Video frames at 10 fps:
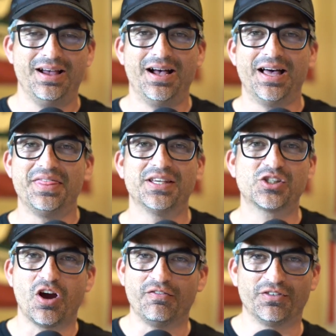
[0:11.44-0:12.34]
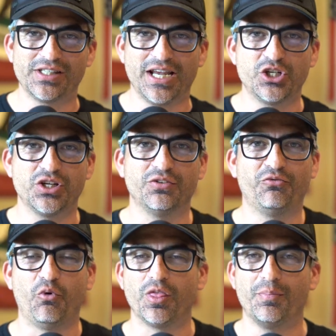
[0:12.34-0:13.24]
this conversation
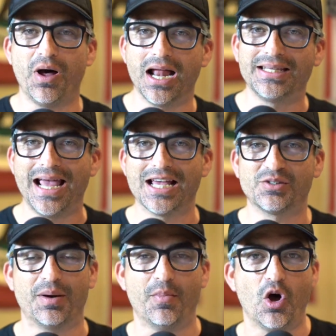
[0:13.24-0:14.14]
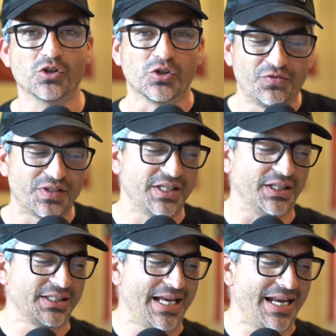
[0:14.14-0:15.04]
for the podcast, but I'm also
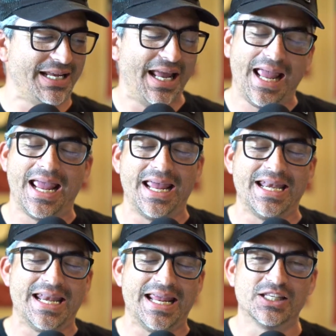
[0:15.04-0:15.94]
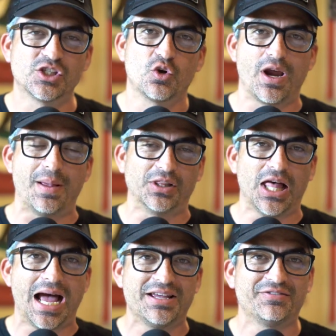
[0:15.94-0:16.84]
facilitating an Instagram
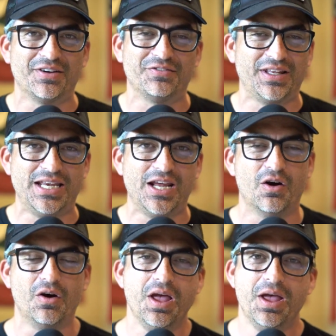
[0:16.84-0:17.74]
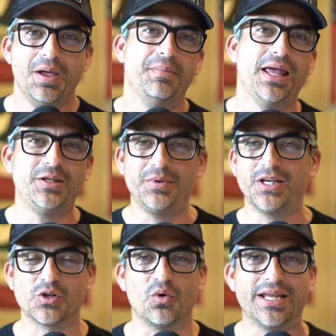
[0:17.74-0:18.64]
live video, mainly because
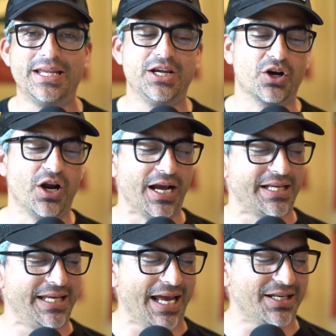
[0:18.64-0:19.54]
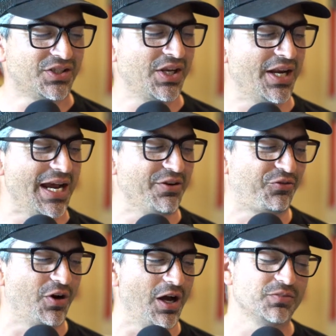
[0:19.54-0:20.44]
I want to hear again tonight
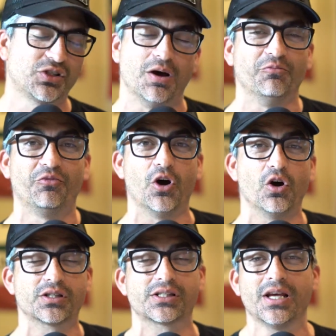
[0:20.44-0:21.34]
from some folks